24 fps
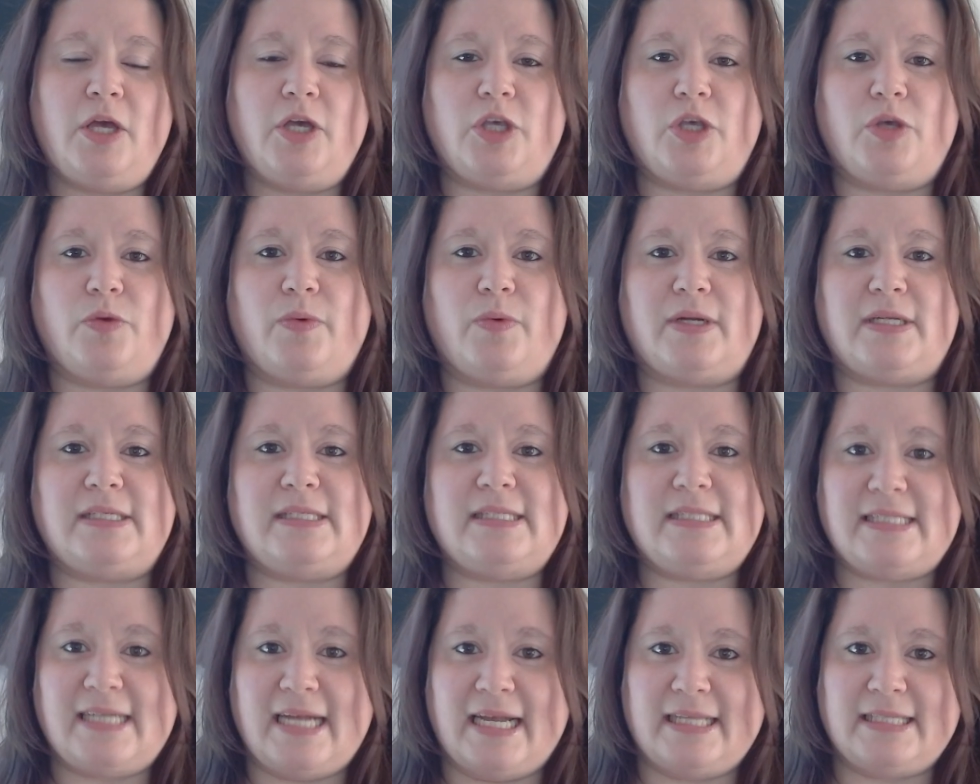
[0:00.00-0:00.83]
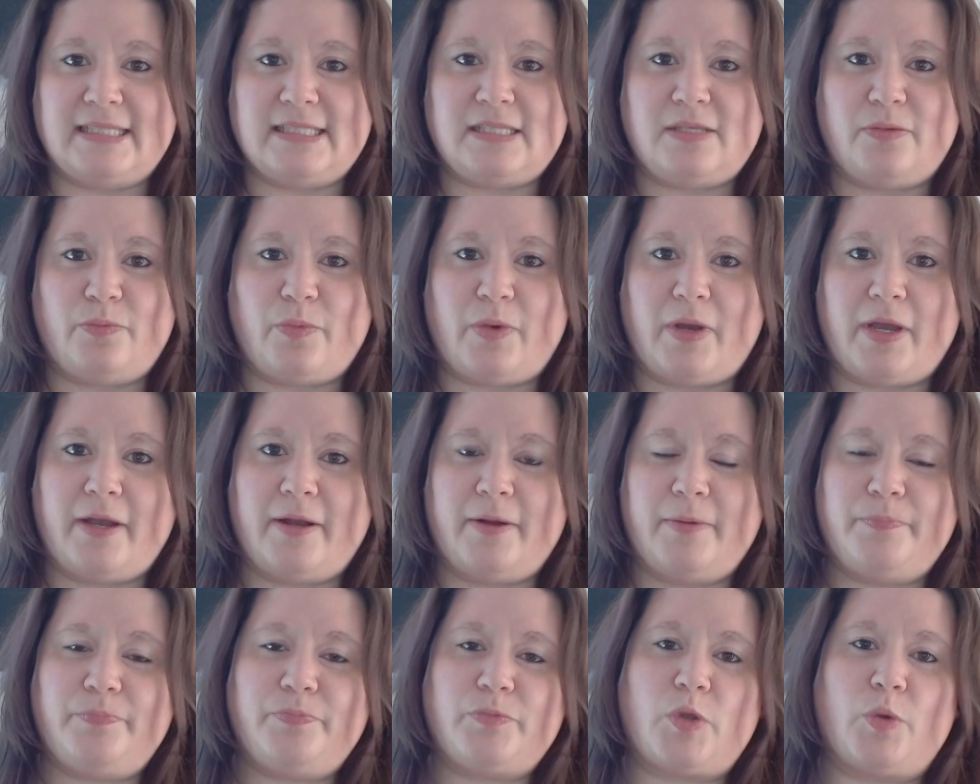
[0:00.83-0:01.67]
You want to stand
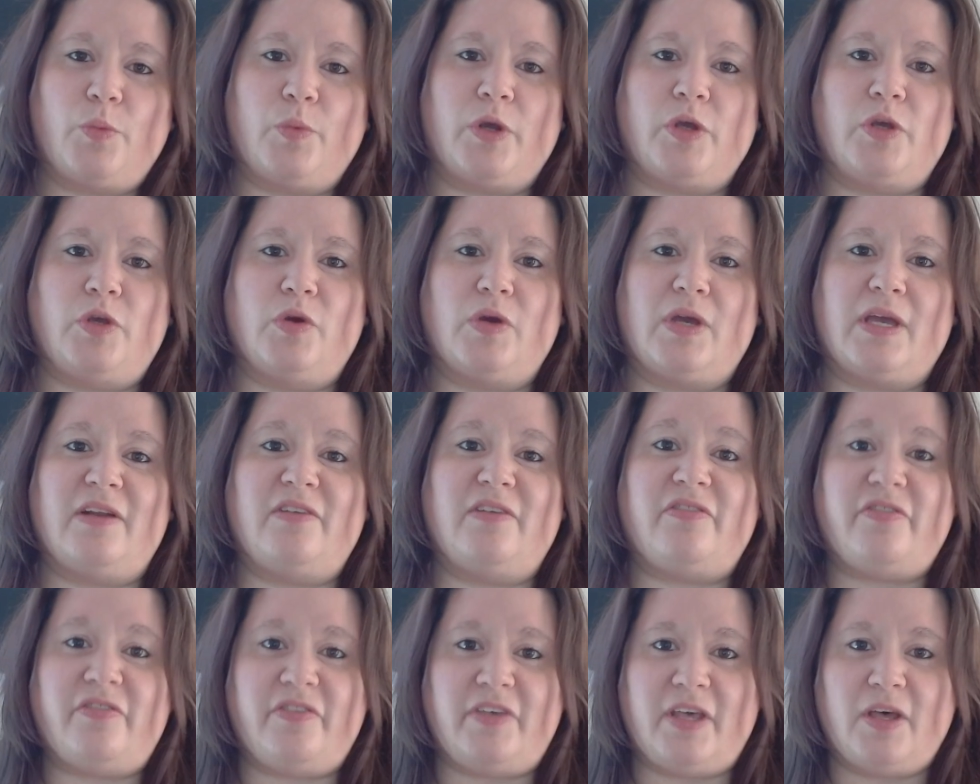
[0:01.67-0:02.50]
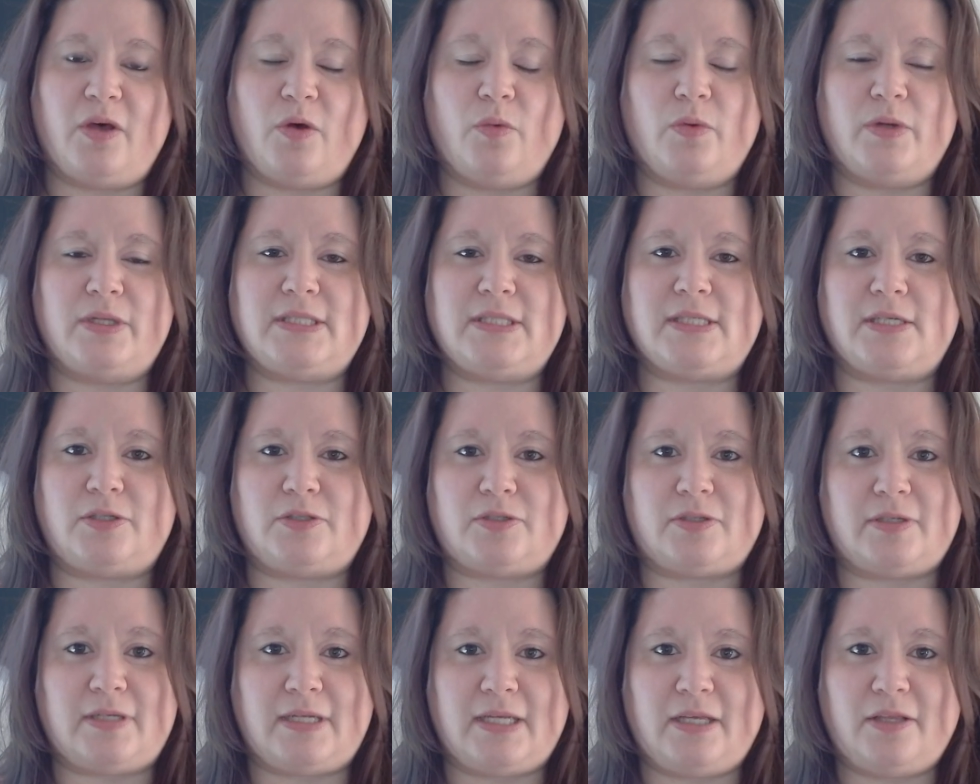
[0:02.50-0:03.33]
somewhere where you can feel what's
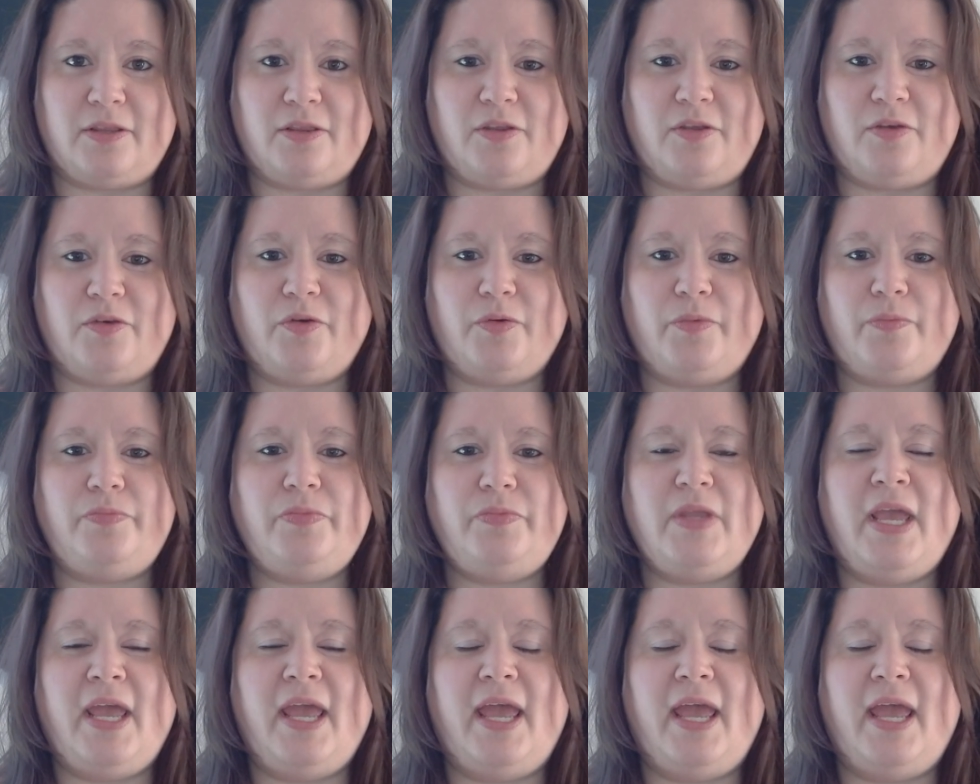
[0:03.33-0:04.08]
underneath you,